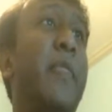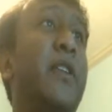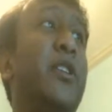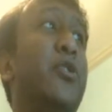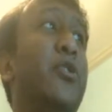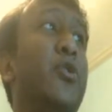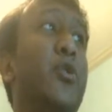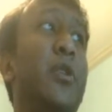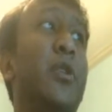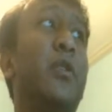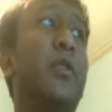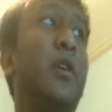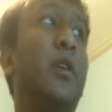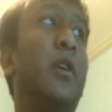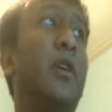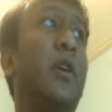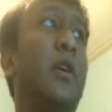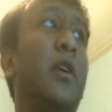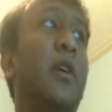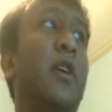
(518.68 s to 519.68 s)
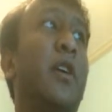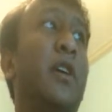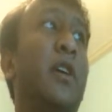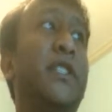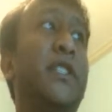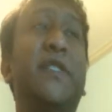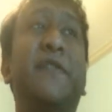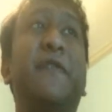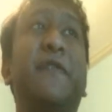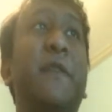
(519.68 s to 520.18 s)
you could just
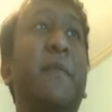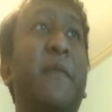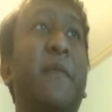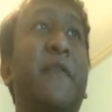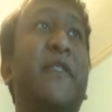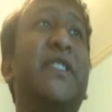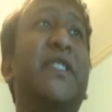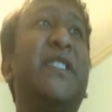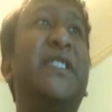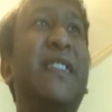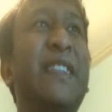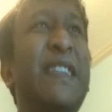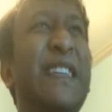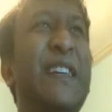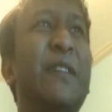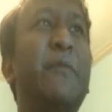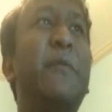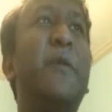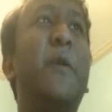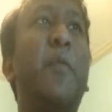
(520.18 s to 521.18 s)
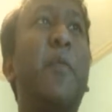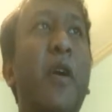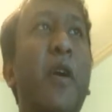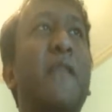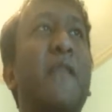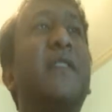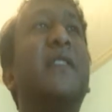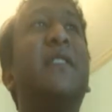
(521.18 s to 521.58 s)
flip them for just a little bit of profit,